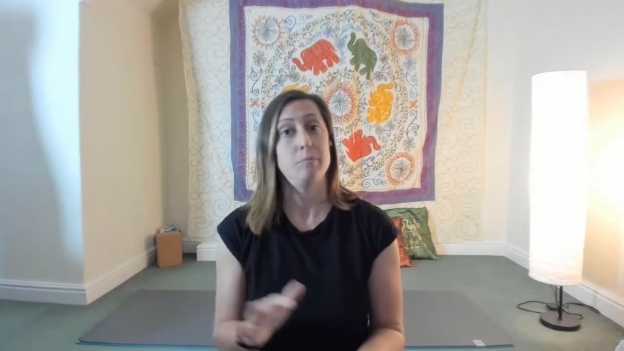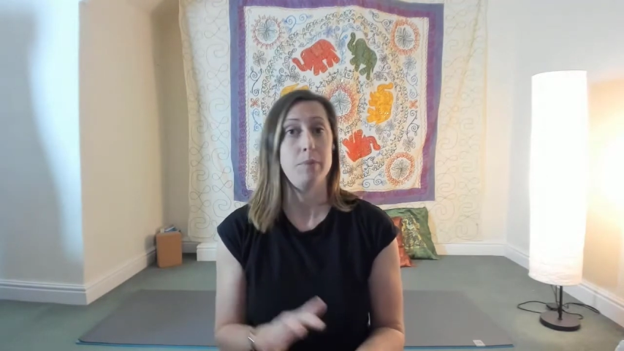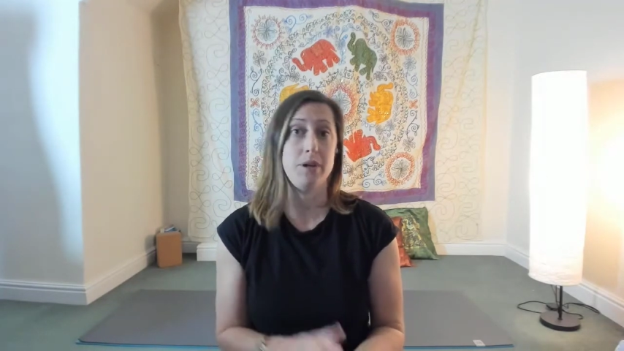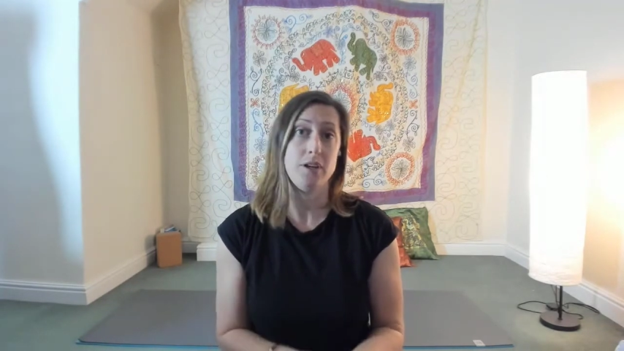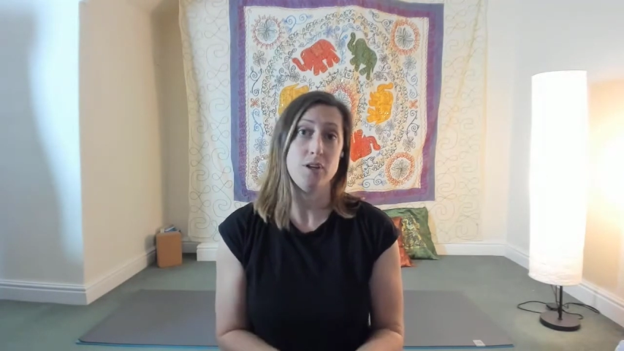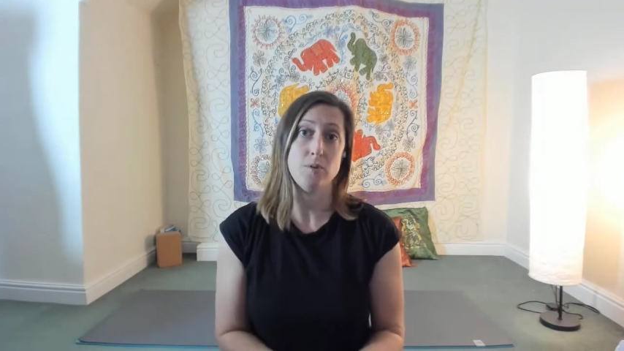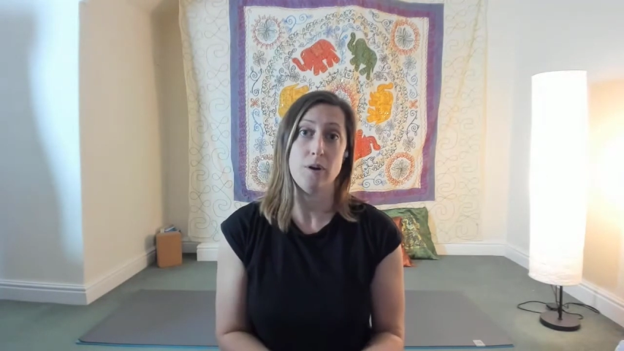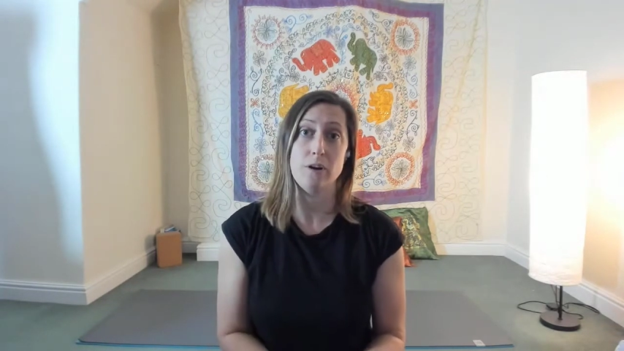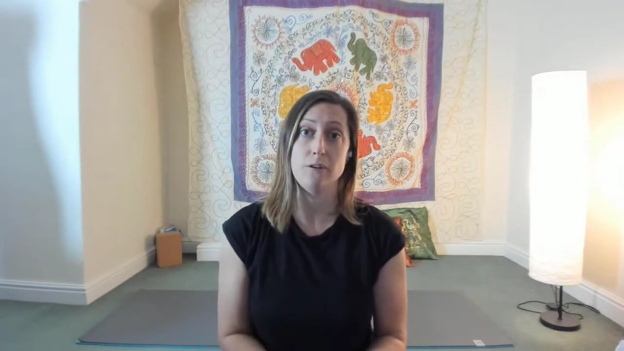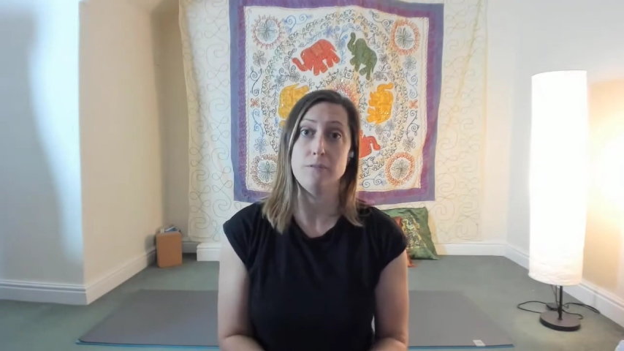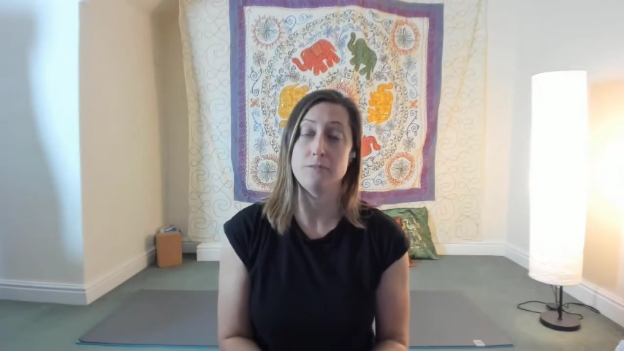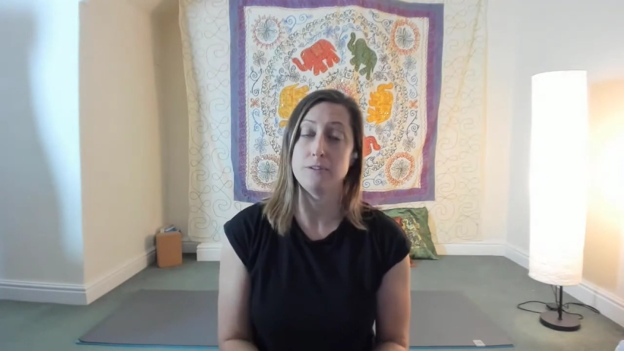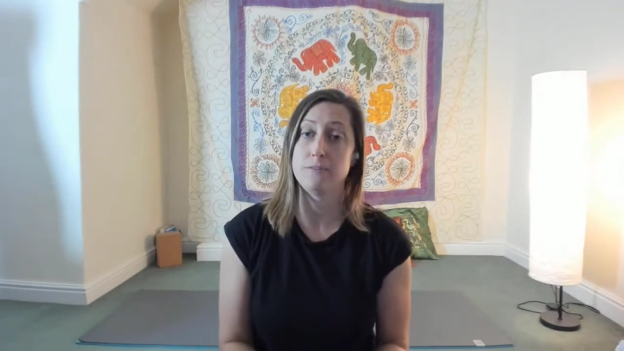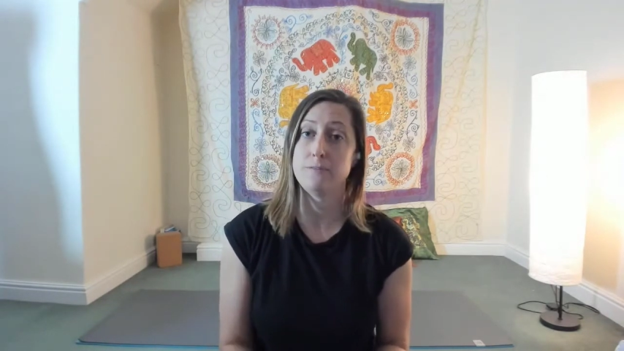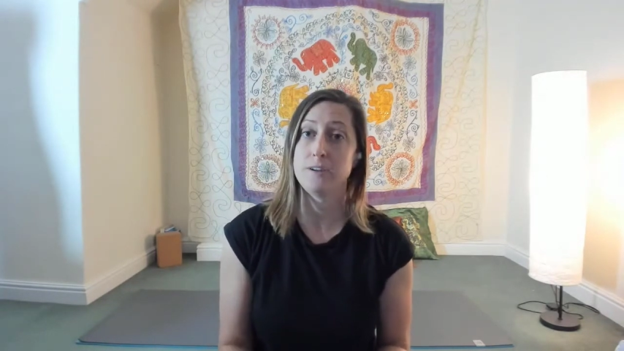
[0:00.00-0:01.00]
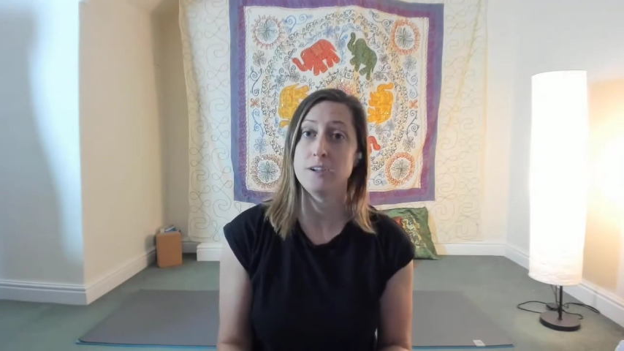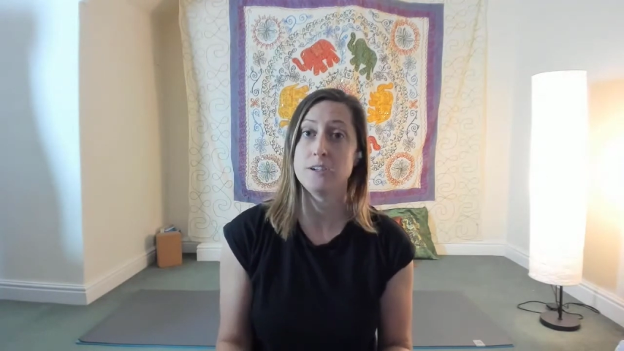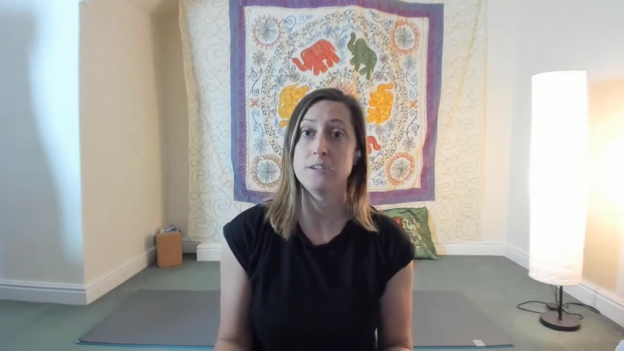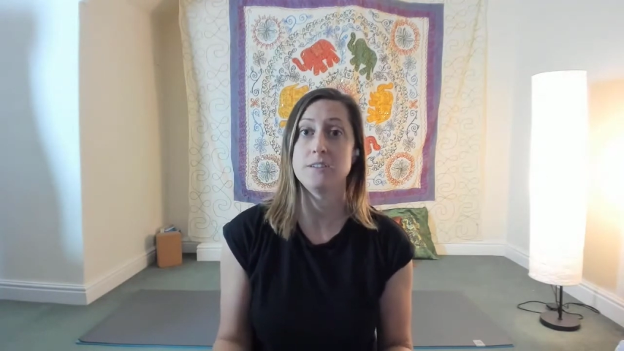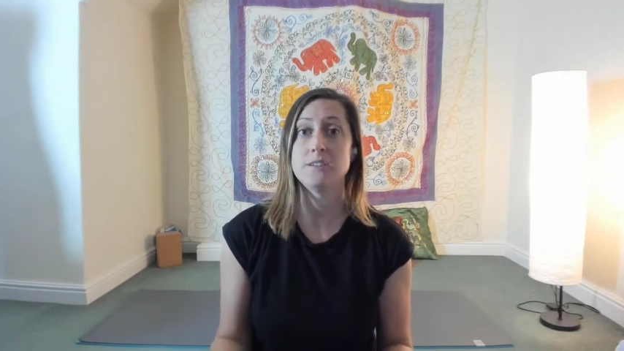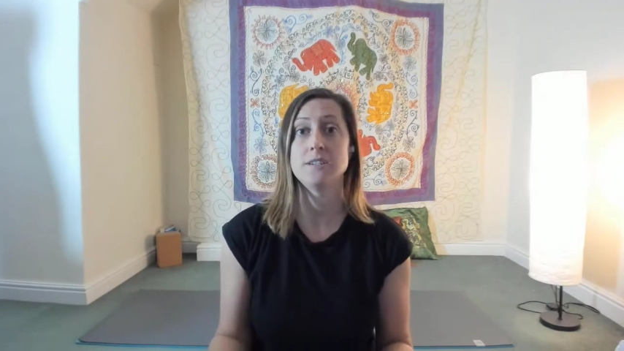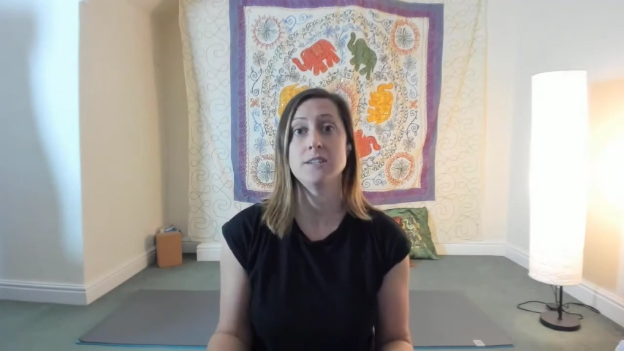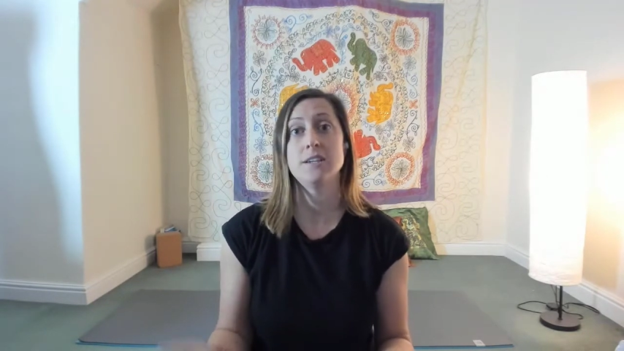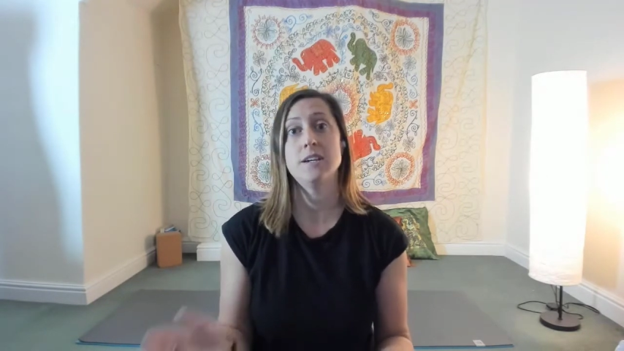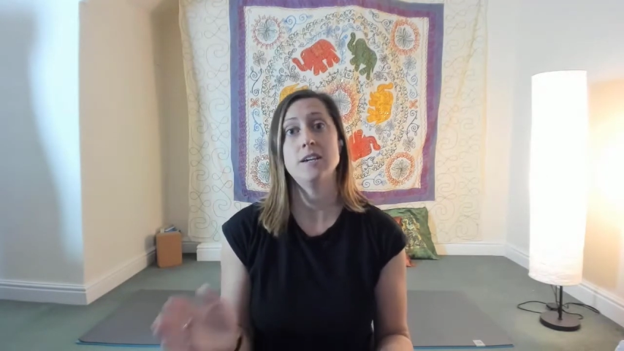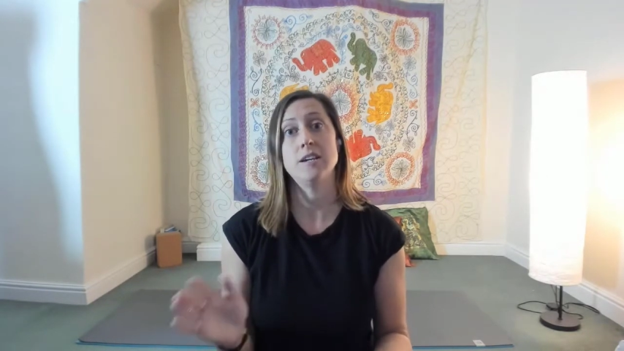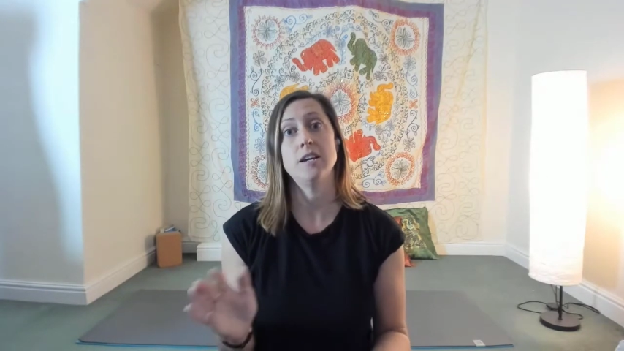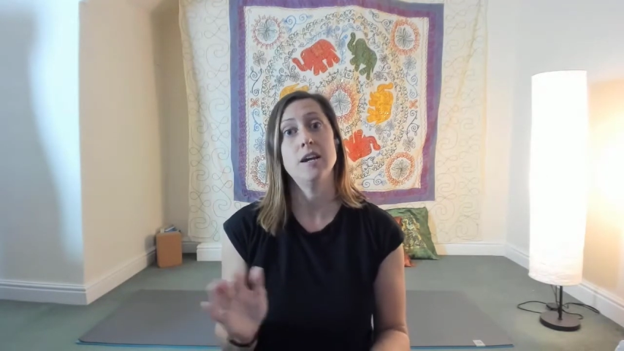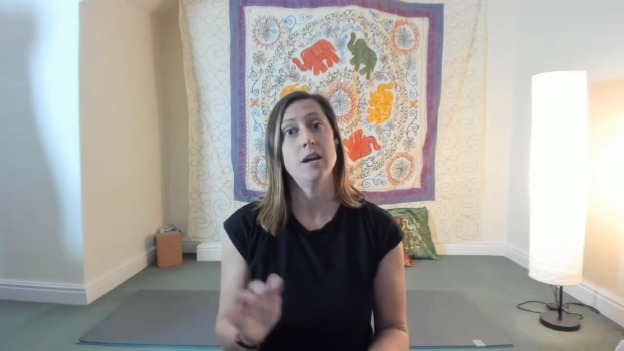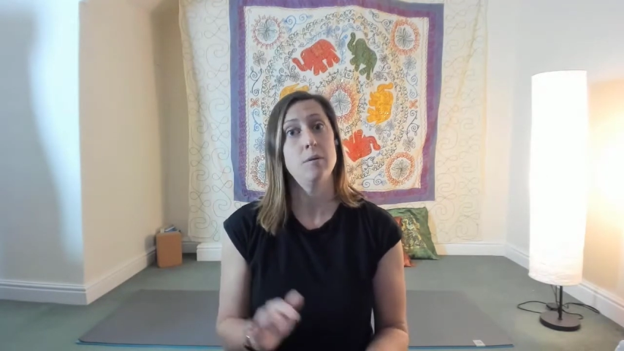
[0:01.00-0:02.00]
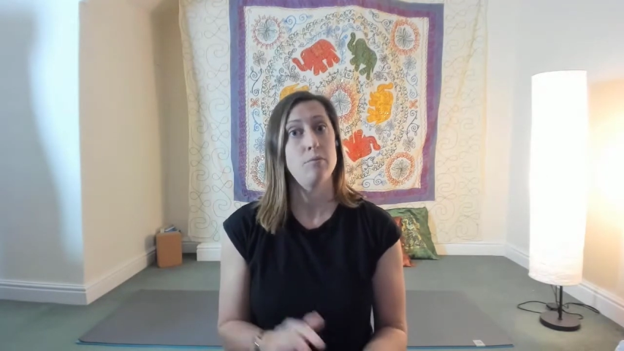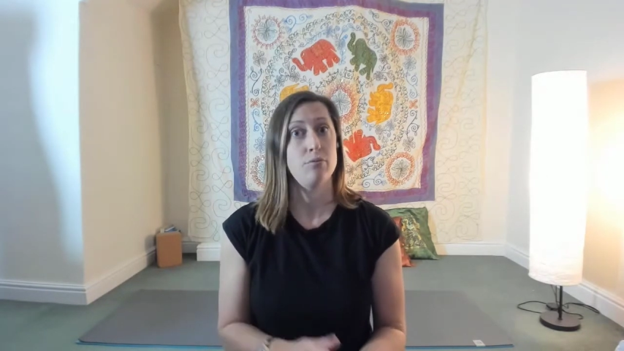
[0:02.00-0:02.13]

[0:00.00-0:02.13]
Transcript: B12 deficiency,